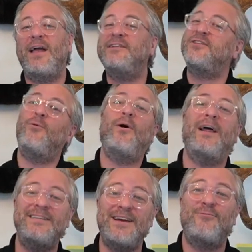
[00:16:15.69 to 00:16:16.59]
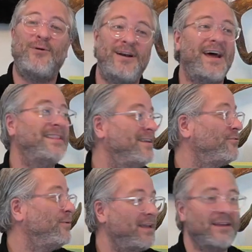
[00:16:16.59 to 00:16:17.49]
And so what I did one night this
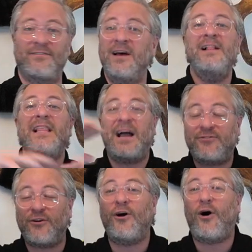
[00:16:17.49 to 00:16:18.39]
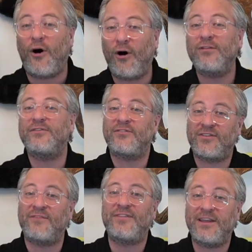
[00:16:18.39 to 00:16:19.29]
week is I took all of the
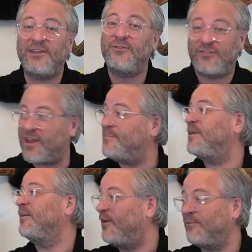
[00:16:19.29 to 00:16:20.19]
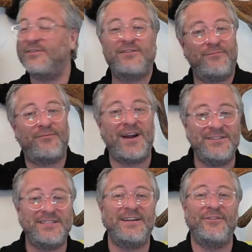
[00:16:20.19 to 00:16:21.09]
stuff that you sent me, along with some
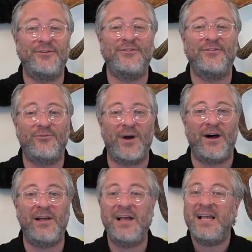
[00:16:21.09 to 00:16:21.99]
friends and others as well,